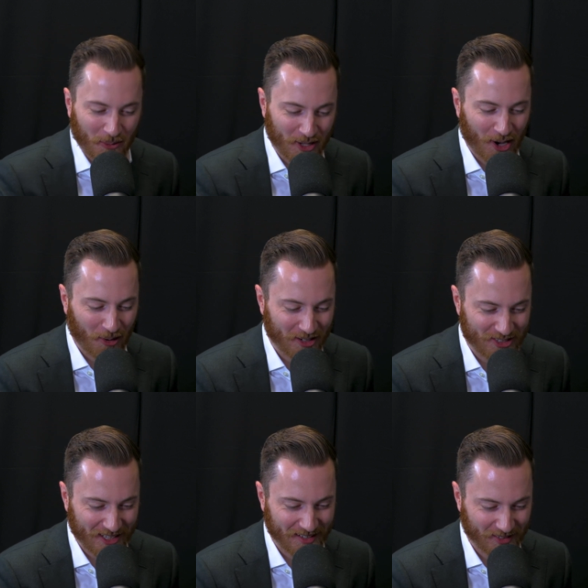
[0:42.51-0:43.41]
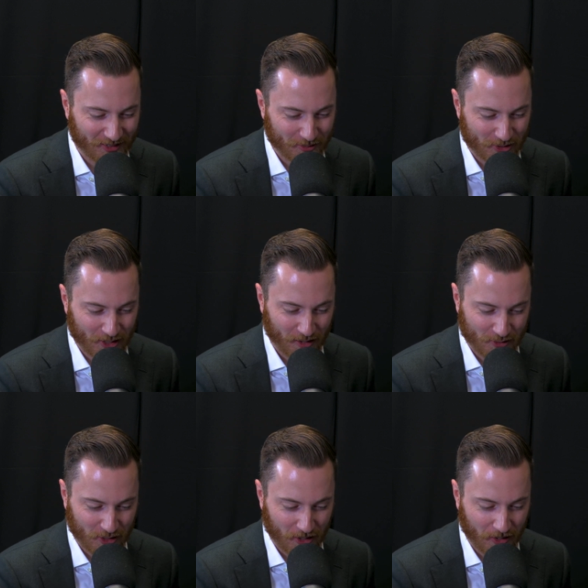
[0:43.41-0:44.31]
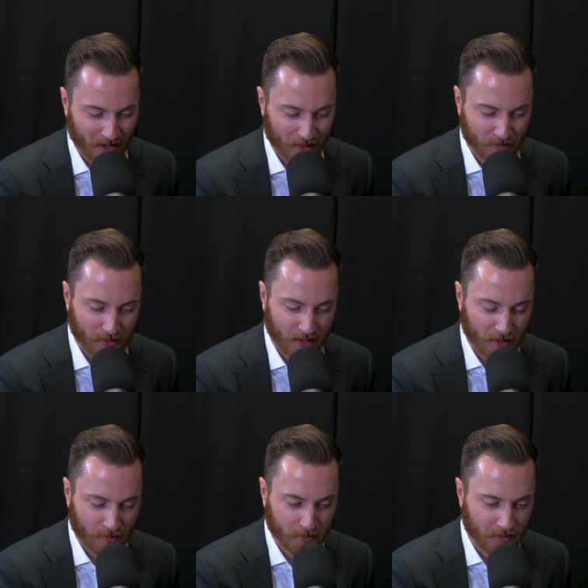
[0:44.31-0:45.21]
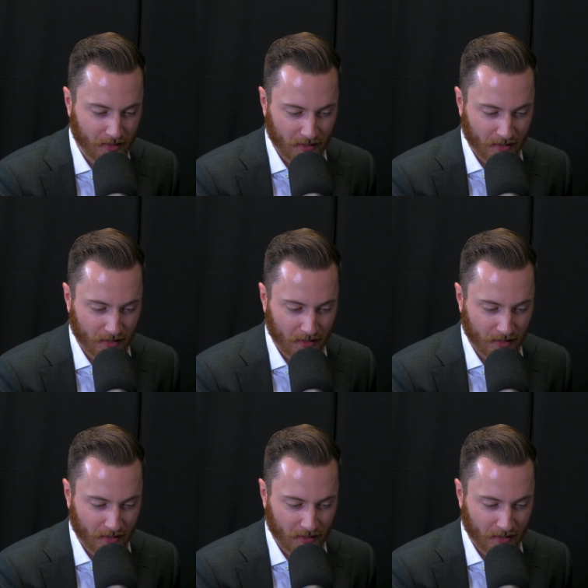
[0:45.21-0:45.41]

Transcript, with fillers: we always get into some stuff. So I'm